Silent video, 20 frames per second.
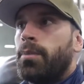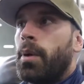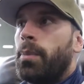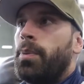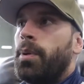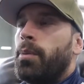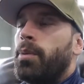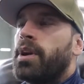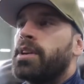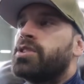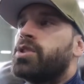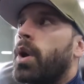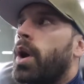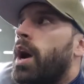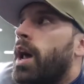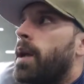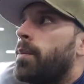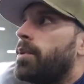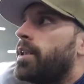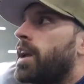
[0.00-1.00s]
but people get so
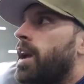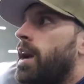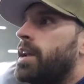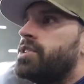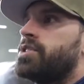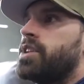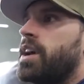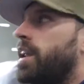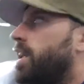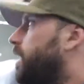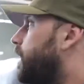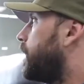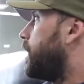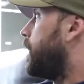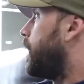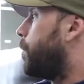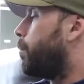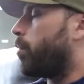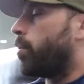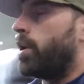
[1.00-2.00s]
caught up in like i just got to get a
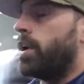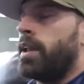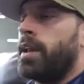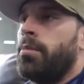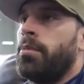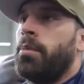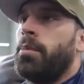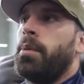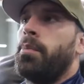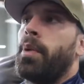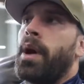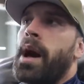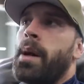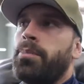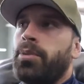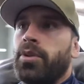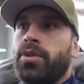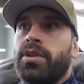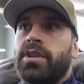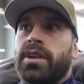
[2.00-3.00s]
number and i'm going to be
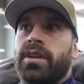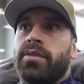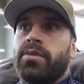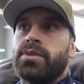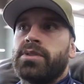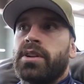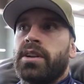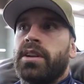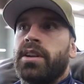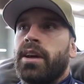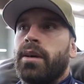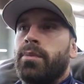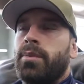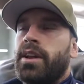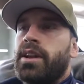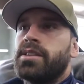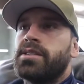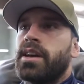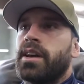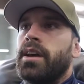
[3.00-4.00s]
popular and then everyone's going to love
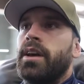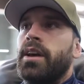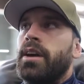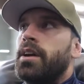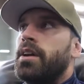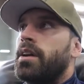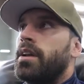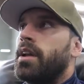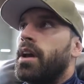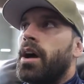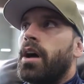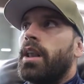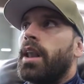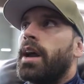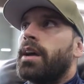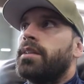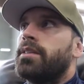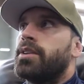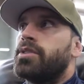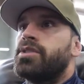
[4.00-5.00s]
me and it's like no
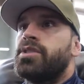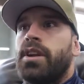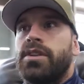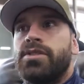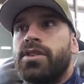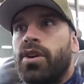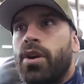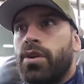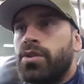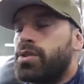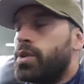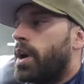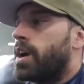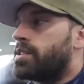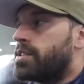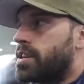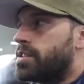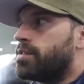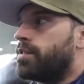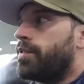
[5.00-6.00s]
like there's tons of girls who
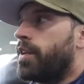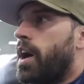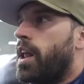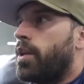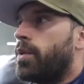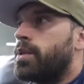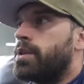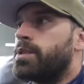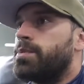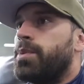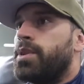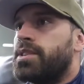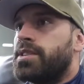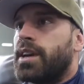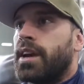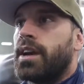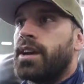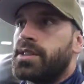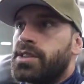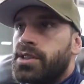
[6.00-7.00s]
got tons of followers but it's
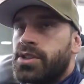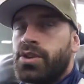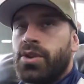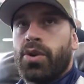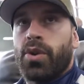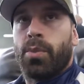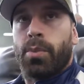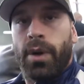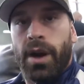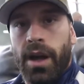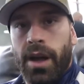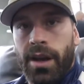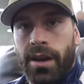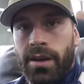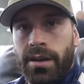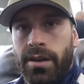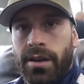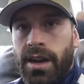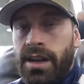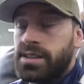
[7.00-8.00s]
like because they show their butt
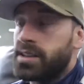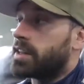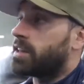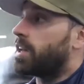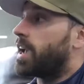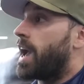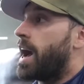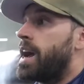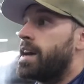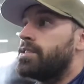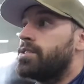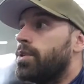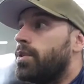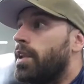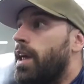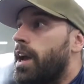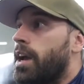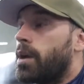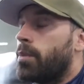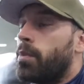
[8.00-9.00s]
and it's not that guys
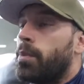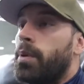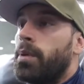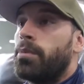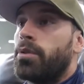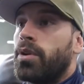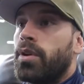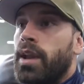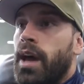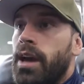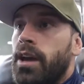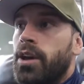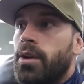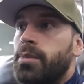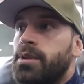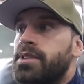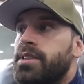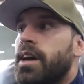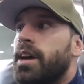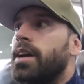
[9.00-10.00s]
don't like them people don't like
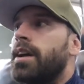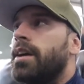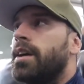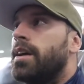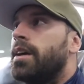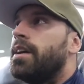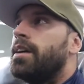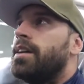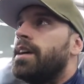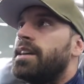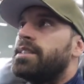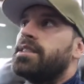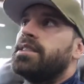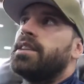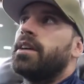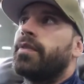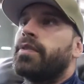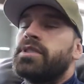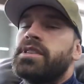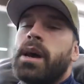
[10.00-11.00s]
them it's like it's a
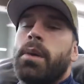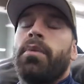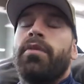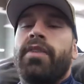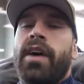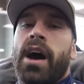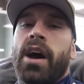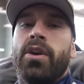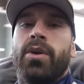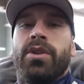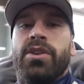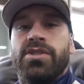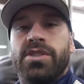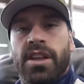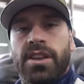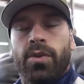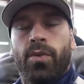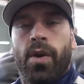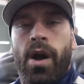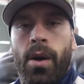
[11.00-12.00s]
different type of value and there's
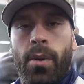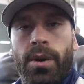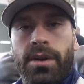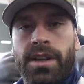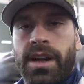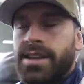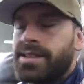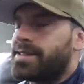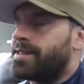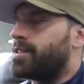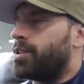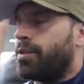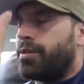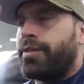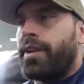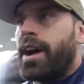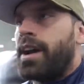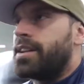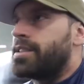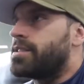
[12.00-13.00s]
nothing wrong with that it's still
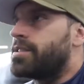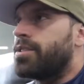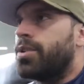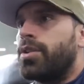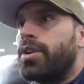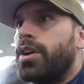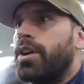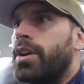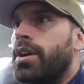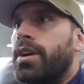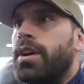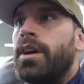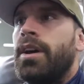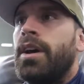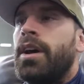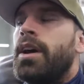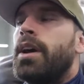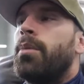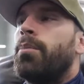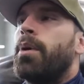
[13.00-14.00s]
fine it's still good
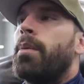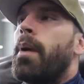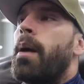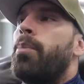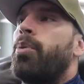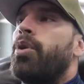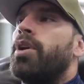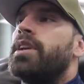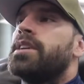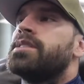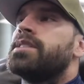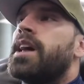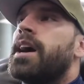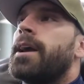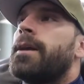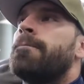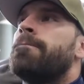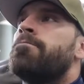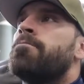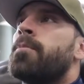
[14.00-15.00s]
but my point is
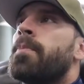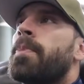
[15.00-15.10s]
like